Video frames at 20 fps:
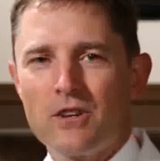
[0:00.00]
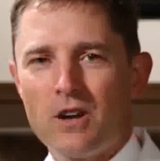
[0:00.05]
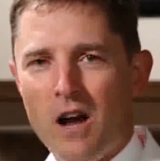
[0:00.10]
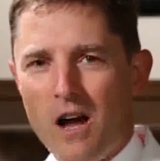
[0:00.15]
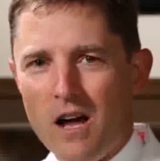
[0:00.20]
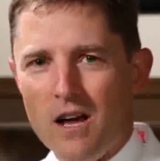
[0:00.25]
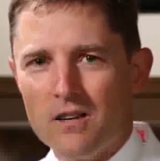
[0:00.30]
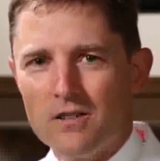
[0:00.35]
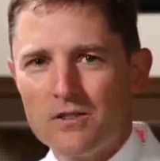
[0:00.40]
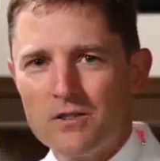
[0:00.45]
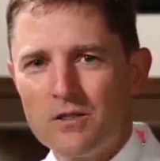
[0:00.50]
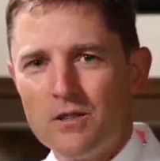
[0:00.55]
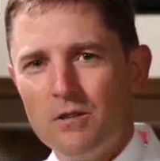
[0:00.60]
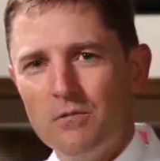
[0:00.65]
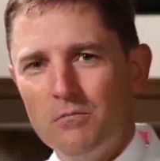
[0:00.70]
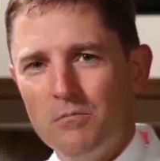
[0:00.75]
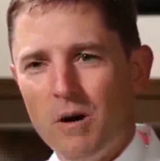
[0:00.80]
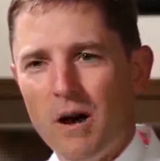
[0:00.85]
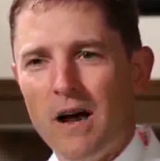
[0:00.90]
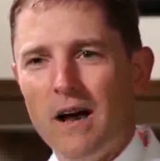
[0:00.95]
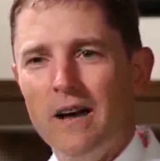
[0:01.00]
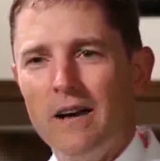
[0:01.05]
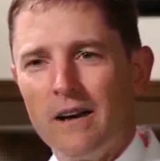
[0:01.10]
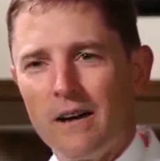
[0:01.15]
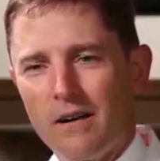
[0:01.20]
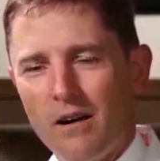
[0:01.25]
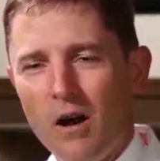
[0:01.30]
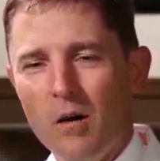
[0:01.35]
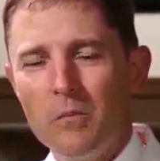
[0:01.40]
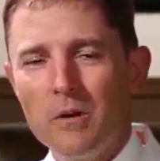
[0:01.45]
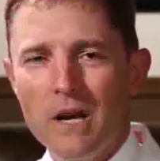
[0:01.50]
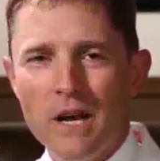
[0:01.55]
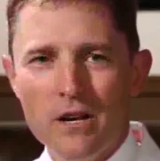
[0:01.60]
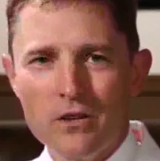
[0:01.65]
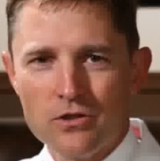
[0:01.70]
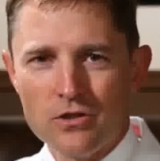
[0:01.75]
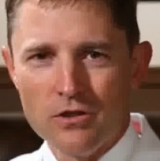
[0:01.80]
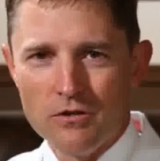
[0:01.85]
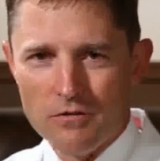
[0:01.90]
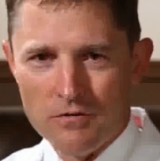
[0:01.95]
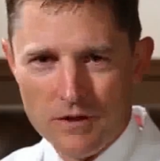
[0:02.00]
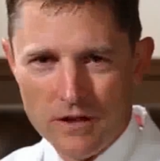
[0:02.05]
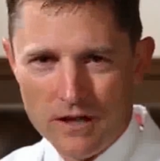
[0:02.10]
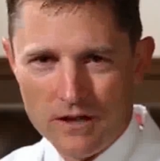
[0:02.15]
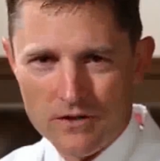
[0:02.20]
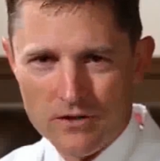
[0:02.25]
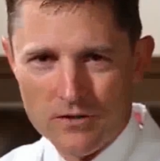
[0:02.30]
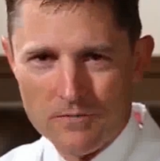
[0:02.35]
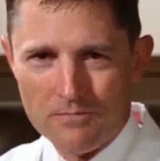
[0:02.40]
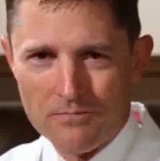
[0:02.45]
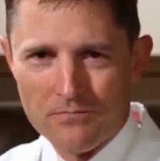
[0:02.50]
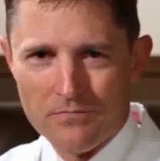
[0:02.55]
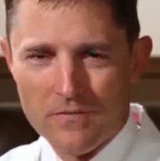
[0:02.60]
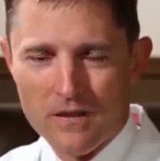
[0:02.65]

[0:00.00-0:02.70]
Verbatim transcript: caused by a combination of things.